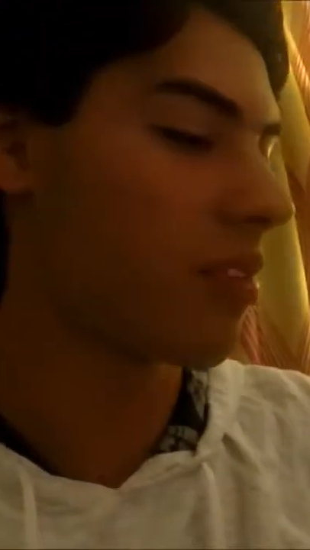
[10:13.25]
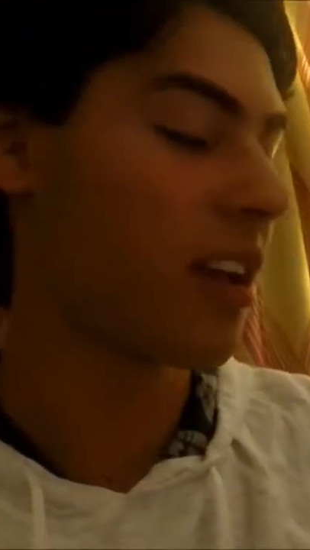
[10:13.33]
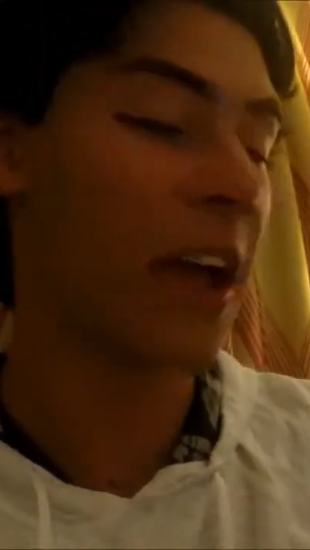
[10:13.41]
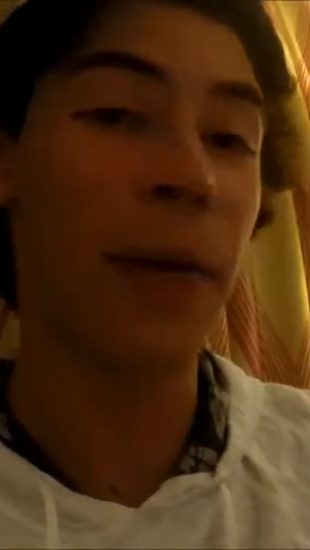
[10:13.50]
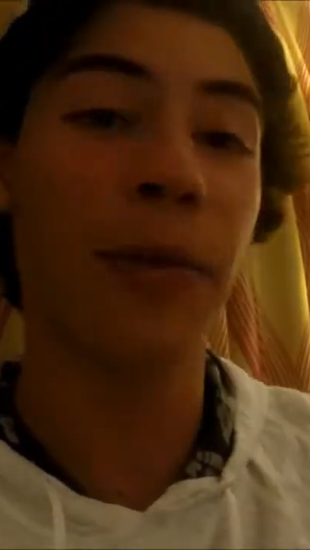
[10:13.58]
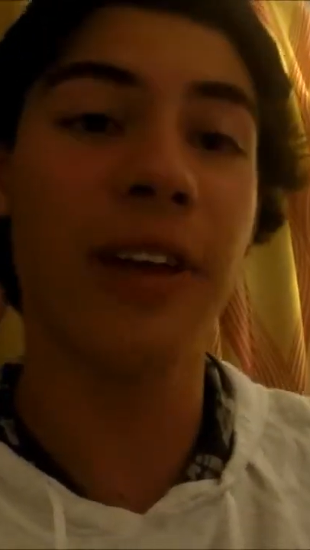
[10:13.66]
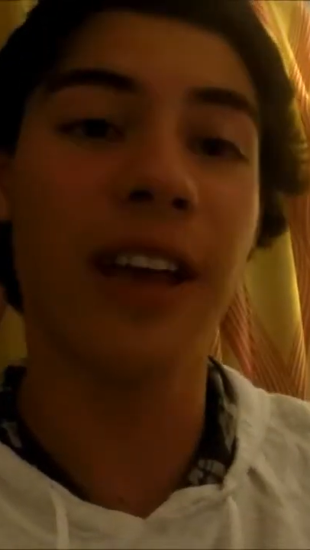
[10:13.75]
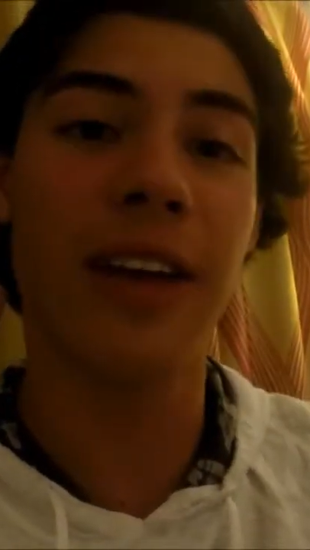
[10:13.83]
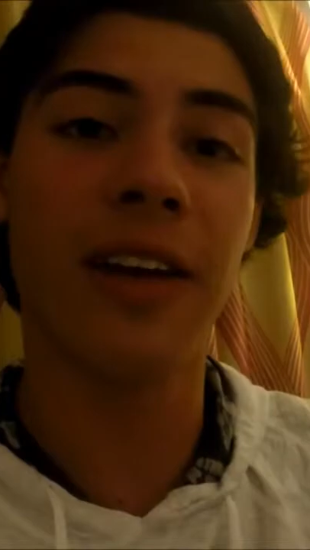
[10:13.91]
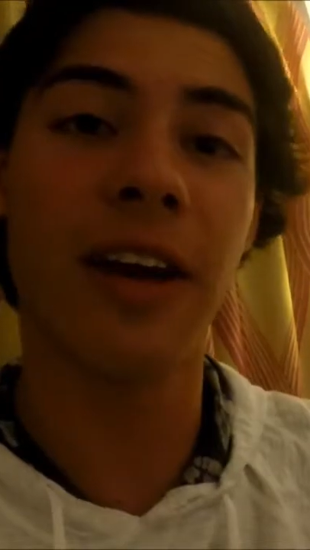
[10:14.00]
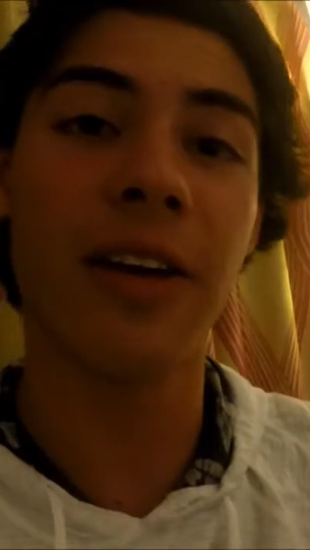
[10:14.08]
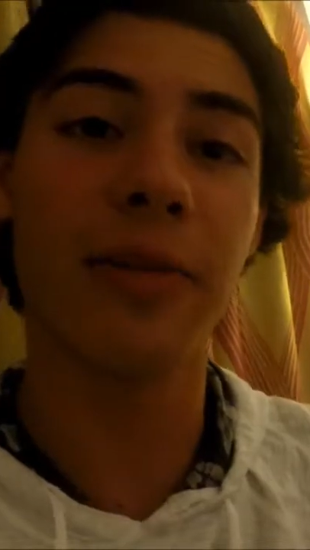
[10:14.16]
Cabernet
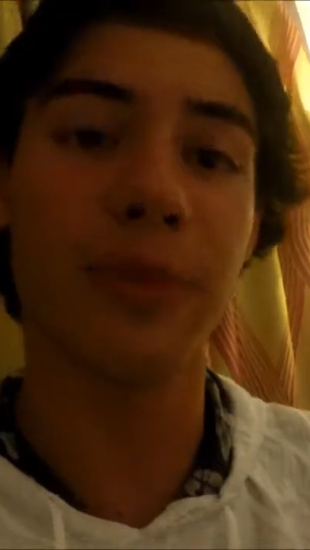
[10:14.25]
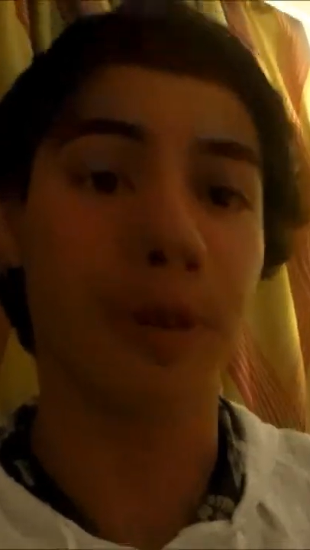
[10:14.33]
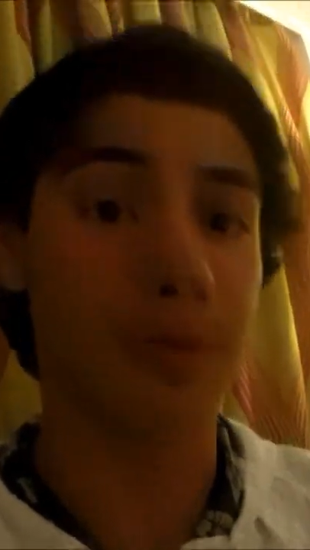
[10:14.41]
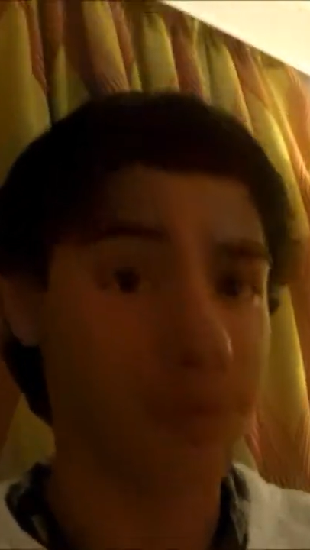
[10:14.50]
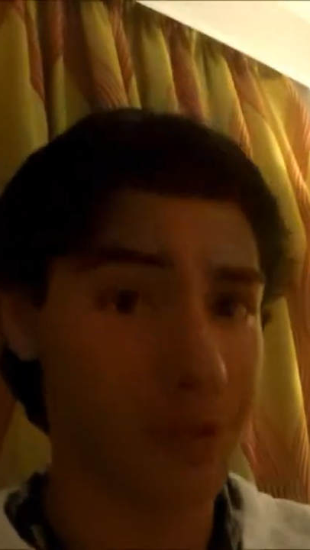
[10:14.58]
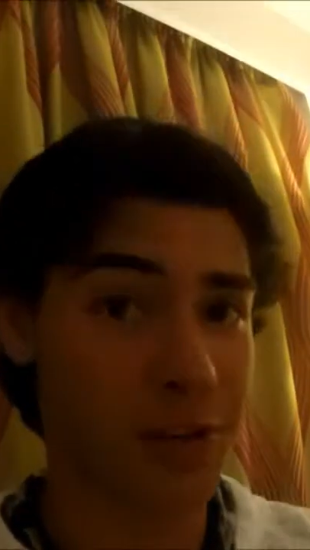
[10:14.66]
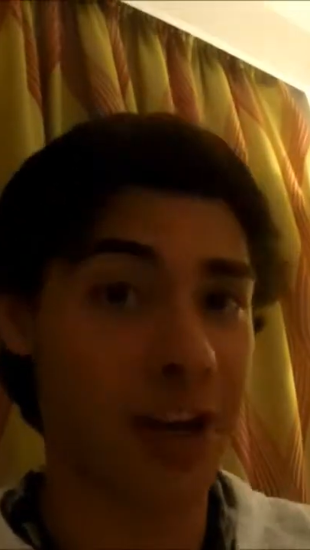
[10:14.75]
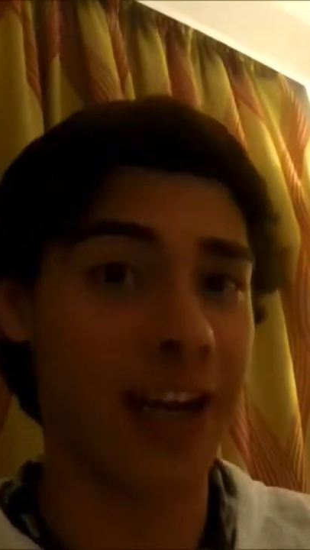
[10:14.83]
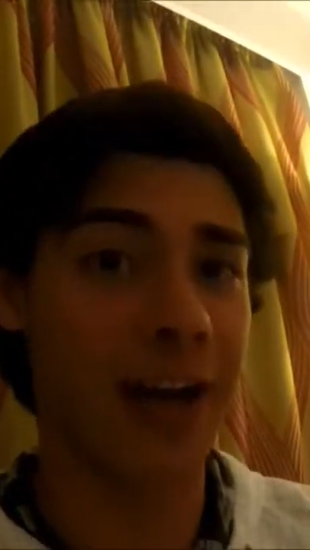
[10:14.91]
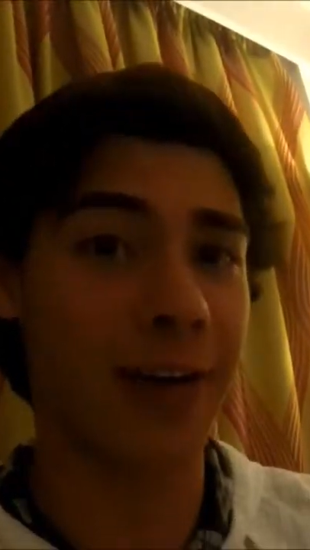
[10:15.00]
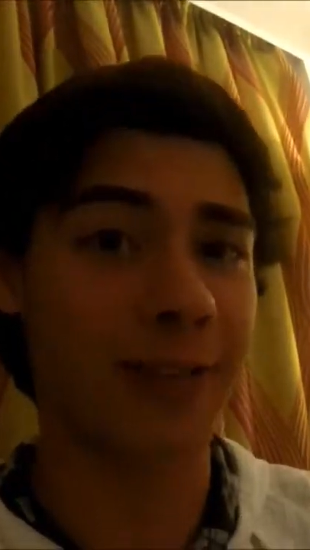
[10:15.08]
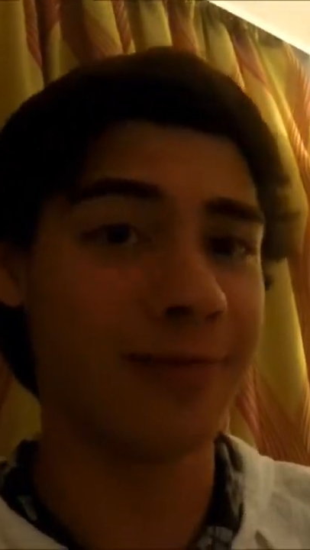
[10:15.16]
and Iron Brew. Try it
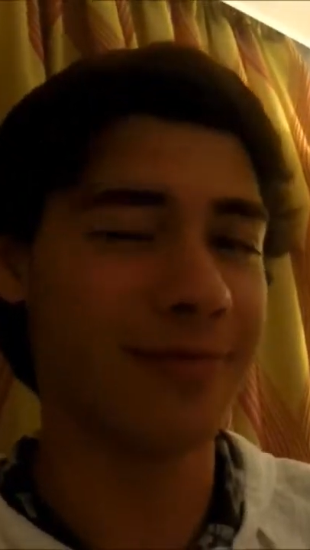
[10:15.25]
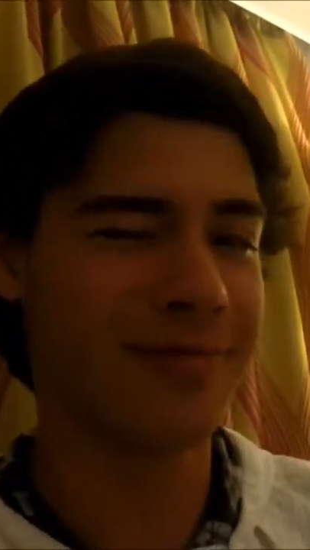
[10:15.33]
out.